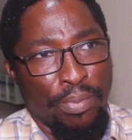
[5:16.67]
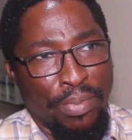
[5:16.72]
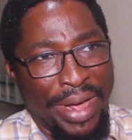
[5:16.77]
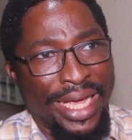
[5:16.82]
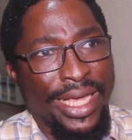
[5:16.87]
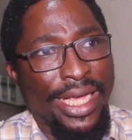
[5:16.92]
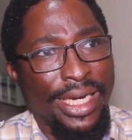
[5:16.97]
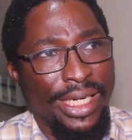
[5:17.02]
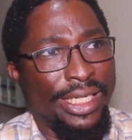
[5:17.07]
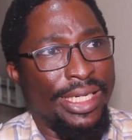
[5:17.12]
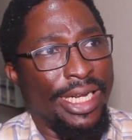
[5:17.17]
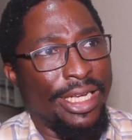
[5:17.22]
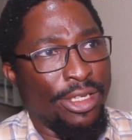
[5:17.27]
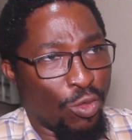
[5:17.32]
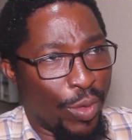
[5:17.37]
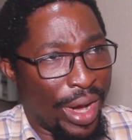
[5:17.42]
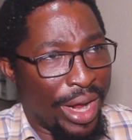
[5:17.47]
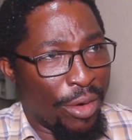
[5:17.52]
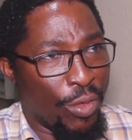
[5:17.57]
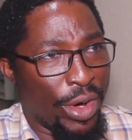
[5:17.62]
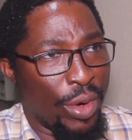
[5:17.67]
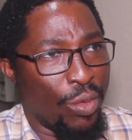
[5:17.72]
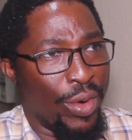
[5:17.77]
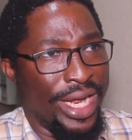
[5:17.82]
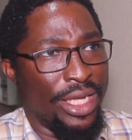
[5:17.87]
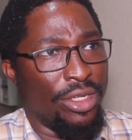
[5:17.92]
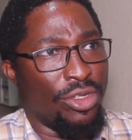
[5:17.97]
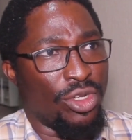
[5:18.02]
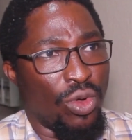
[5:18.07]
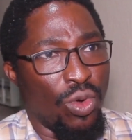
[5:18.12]
Back in the days when we
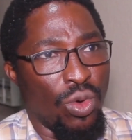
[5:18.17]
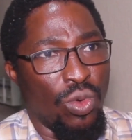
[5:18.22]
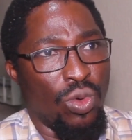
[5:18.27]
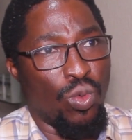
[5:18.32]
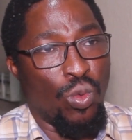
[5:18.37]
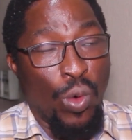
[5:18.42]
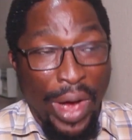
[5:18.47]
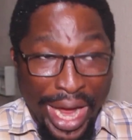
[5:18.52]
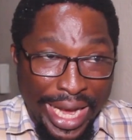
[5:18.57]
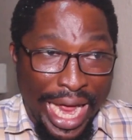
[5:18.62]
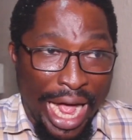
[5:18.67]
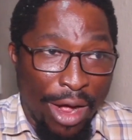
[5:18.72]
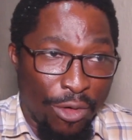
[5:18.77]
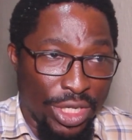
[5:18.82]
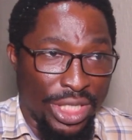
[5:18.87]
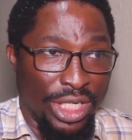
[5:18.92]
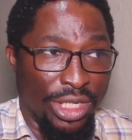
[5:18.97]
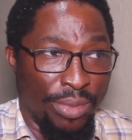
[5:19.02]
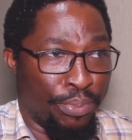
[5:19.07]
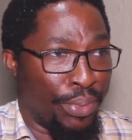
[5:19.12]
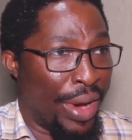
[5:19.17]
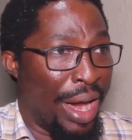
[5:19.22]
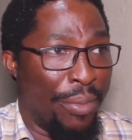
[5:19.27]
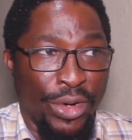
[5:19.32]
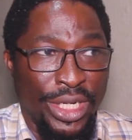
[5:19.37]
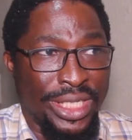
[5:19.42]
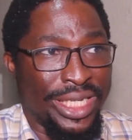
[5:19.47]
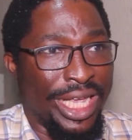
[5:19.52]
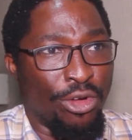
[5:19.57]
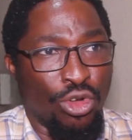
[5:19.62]
were in school, when I was in
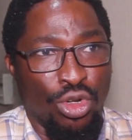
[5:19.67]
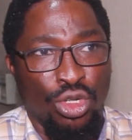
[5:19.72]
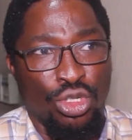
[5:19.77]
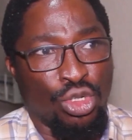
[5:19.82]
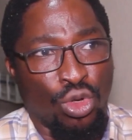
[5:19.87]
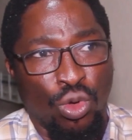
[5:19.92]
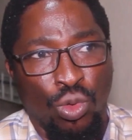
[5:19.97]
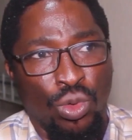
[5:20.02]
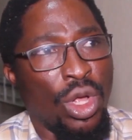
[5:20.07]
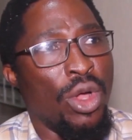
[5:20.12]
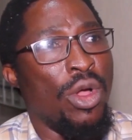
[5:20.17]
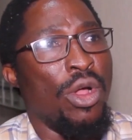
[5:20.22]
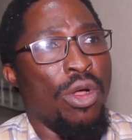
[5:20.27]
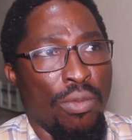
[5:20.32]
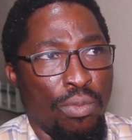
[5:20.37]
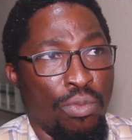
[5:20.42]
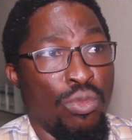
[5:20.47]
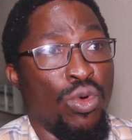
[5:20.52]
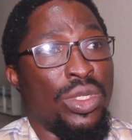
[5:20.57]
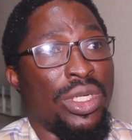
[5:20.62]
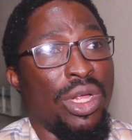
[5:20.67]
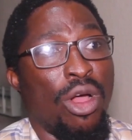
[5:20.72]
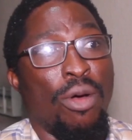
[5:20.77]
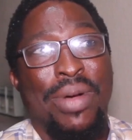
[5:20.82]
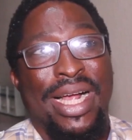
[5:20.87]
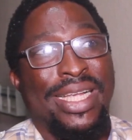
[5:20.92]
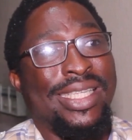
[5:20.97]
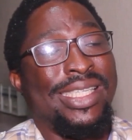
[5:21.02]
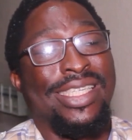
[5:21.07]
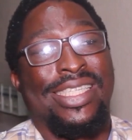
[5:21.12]
primary, secondary school, most
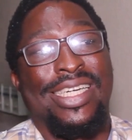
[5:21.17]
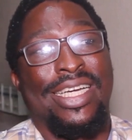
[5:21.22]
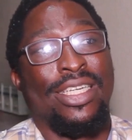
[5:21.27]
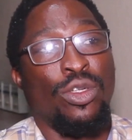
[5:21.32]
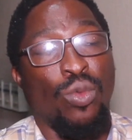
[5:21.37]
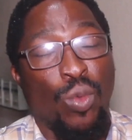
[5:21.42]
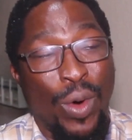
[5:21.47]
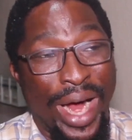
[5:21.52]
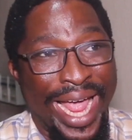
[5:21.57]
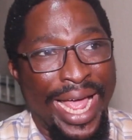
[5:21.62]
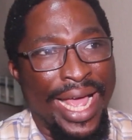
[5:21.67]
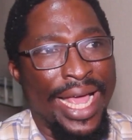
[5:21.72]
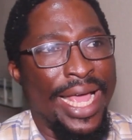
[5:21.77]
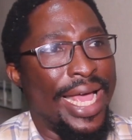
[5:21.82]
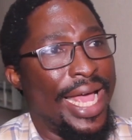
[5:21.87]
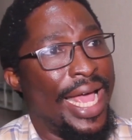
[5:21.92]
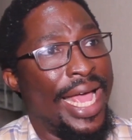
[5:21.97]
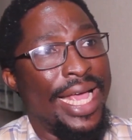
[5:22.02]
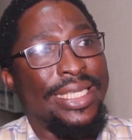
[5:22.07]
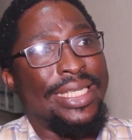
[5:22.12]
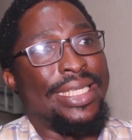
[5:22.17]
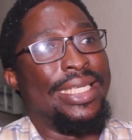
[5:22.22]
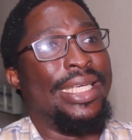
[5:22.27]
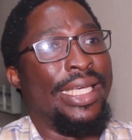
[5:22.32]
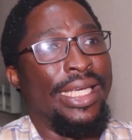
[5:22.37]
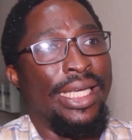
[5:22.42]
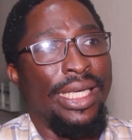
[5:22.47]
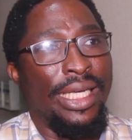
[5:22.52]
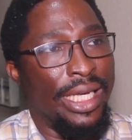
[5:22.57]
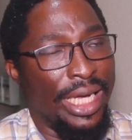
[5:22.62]
of my teachers were
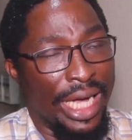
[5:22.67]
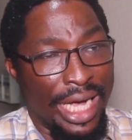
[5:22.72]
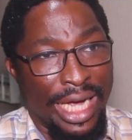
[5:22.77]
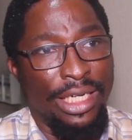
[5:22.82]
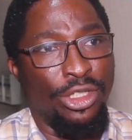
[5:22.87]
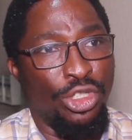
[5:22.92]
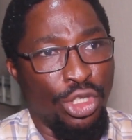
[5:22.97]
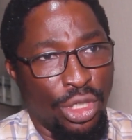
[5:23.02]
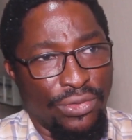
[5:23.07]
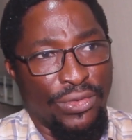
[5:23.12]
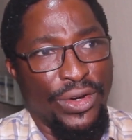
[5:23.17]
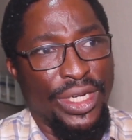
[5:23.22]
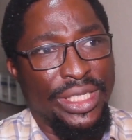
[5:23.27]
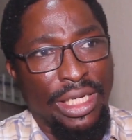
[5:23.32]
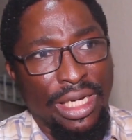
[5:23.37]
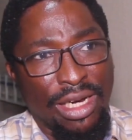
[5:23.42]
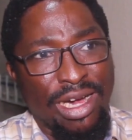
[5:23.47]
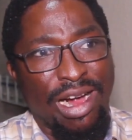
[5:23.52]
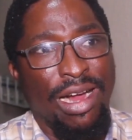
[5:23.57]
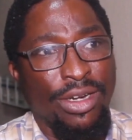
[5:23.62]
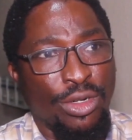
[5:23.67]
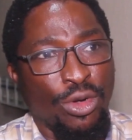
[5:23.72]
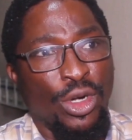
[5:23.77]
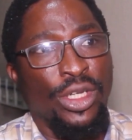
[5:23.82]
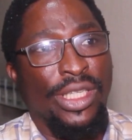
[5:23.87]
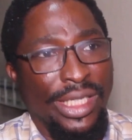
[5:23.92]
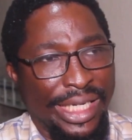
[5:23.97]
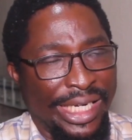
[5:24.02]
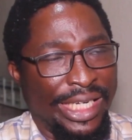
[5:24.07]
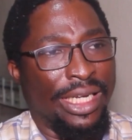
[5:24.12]
NCE and university
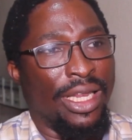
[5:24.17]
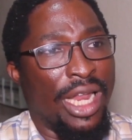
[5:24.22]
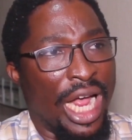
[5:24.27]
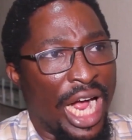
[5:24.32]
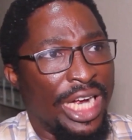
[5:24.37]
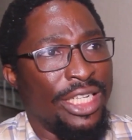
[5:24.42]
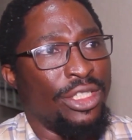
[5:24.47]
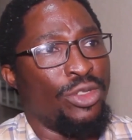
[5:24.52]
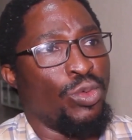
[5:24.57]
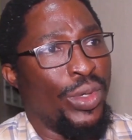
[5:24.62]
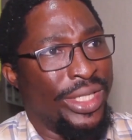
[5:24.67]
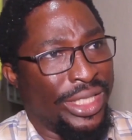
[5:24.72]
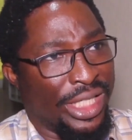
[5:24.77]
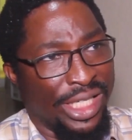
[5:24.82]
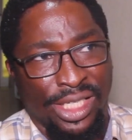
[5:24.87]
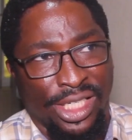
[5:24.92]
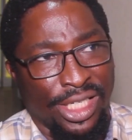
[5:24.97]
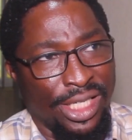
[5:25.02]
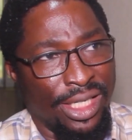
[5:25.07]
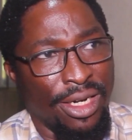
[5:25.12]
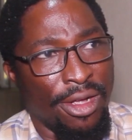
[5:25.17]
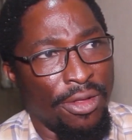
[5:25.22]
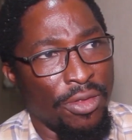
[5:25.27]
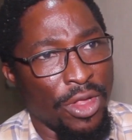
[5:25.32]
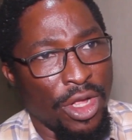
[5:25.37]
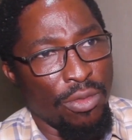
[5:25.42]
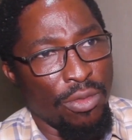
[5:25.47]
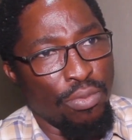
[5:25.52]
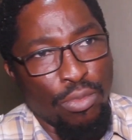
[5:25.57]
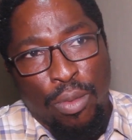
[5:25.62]
graduates in lines with teaching.
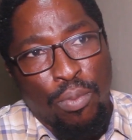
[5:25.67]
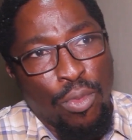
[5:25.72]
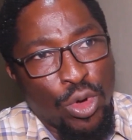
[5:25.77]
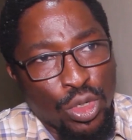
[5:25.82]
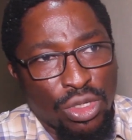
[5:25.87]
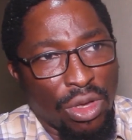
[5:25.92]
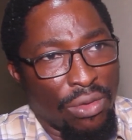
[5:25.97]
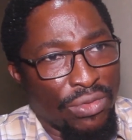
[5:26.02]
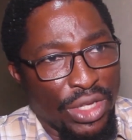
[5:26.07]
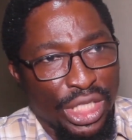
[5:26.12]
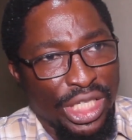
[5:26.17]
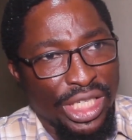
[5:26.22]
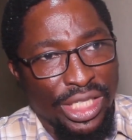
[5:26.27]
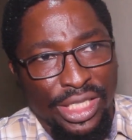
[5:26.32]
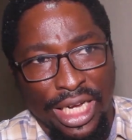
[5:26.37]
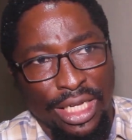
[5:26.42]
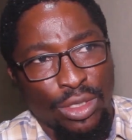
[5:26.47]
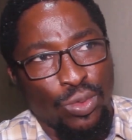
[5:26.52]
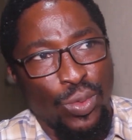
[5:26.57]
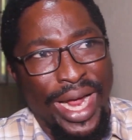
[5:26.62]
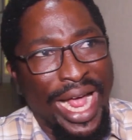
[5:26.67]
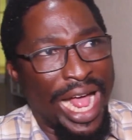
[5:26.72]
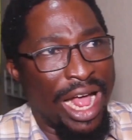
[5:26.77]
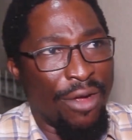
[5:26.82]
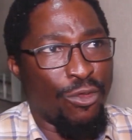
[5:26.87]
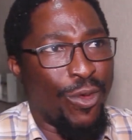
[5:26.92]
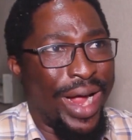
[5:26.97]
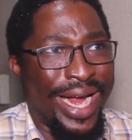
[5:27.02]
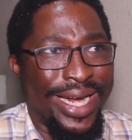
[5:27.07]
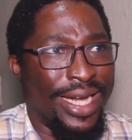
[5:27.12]
But most of the teachers we
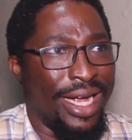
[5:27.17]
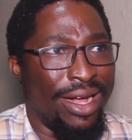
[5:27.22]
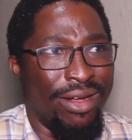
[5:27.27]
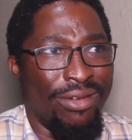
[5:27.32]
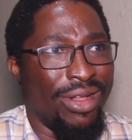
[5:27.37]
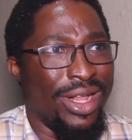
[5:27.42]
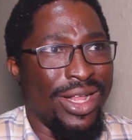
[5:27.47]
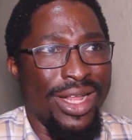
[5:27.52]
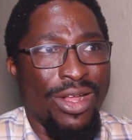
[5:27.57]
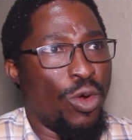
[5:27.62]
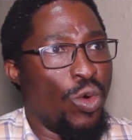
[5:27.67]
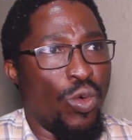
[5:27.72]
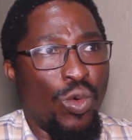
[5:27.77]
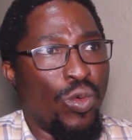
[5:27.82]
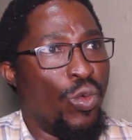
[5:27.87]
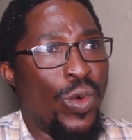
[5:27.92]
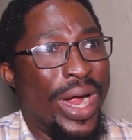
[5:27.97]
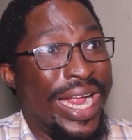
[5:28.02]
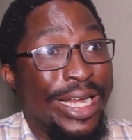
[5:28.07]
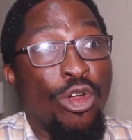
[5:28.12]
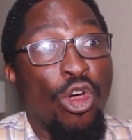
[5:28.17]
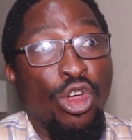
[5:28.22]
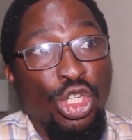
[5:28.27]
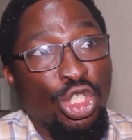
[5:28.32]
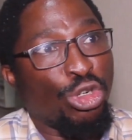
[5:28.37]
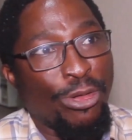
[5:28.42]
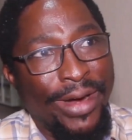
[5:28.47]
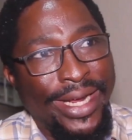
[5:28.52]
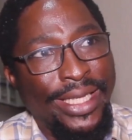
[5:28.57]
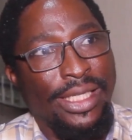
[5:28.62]
have right now were
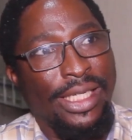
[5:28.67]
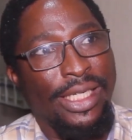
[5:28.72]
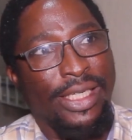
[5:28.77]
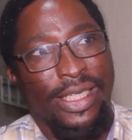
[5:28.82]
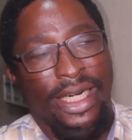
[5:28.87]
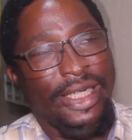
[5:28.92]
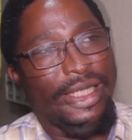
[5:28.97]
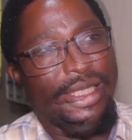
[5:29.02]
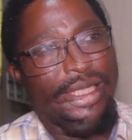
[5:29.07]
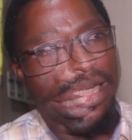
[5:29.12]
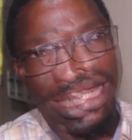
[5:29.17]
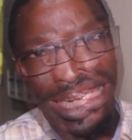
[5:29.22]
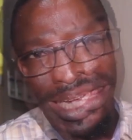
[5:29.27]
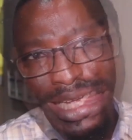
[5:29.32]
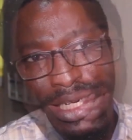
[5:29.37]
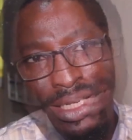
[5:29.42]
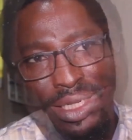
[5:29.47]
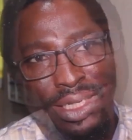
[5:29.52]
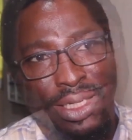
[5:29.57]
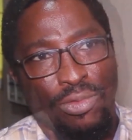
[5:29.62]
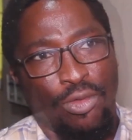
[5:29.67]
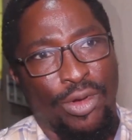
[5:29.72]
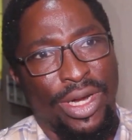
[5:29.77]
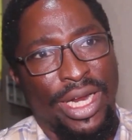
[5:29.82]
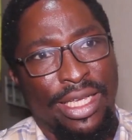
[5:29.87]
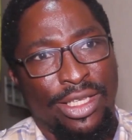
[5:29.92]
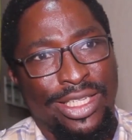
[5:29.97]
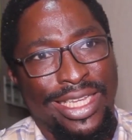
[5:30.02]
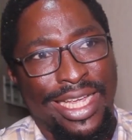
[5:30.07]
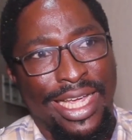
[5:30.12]
not trained teachers. Then,
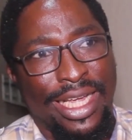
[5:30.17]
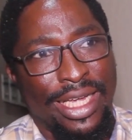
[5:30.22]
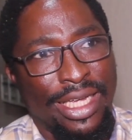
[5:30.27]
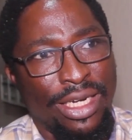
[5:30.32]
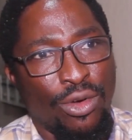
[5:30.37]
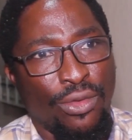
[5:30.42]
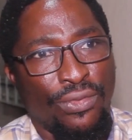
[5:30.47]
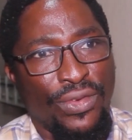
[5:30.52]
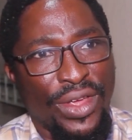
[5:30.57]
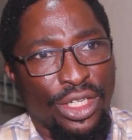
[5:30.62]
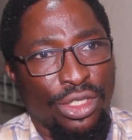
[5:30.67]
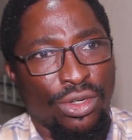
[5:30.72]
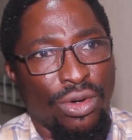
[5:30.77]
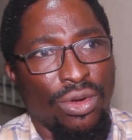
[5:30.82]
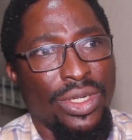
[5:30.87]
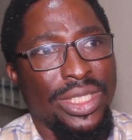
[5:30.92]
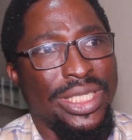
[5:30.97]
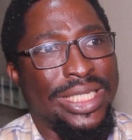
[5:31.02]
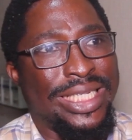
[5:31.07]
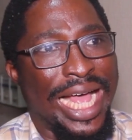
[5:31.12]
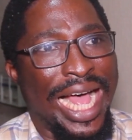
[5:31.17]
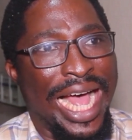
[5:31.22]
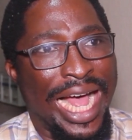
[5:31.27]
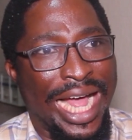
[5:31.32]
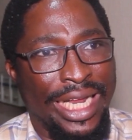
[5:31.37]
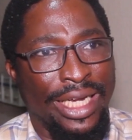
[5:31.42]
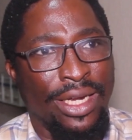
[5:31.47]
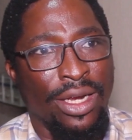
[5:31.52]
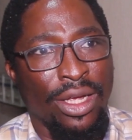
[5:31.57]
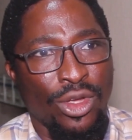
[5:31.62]
when I say innovations
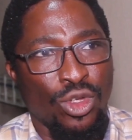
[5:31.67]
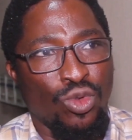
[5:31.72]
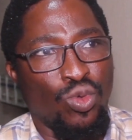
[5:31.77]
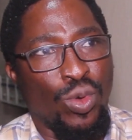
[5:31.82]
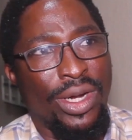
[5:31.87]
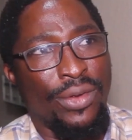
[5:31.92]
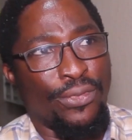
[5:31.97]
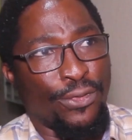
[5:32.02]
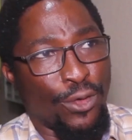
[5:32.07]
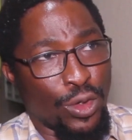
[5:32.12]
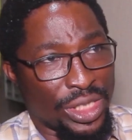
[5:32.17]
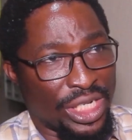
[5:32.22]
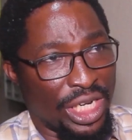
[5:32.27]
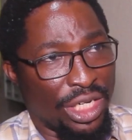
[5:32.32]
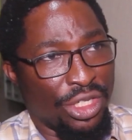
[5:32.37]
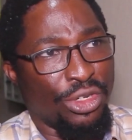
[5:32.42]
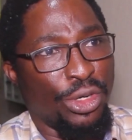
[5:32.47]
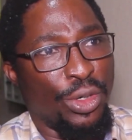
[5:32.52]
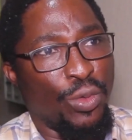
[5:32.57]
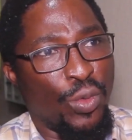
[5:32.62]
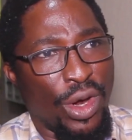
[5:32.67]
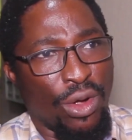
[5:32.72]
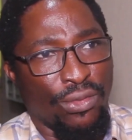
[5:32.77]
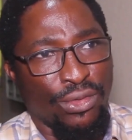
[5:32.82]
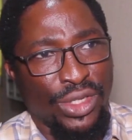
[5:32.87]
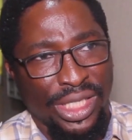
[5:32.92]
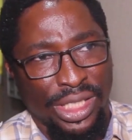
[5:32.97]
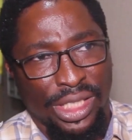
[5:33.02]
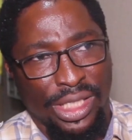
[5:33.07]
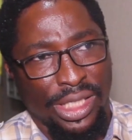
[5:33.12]
and 21st century way
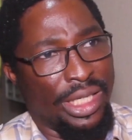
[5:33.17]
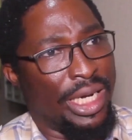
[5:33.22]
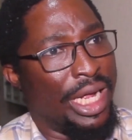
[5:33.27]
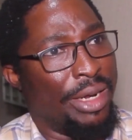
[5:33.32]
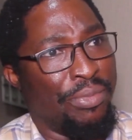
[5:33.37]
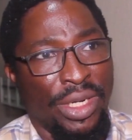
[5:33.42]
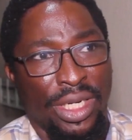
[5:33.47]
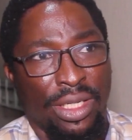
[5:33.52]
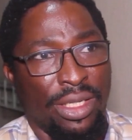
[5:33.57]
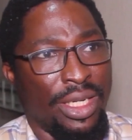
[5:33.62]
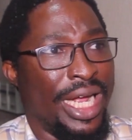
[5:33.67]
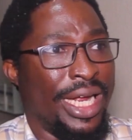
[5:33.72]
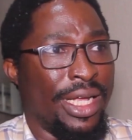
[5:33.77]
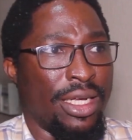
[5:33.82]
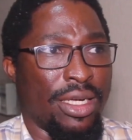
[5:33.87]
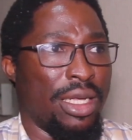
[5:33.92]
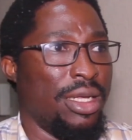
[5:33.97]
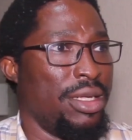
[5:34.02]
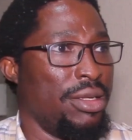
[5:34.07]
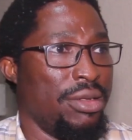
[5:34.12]
of teaching, I mean like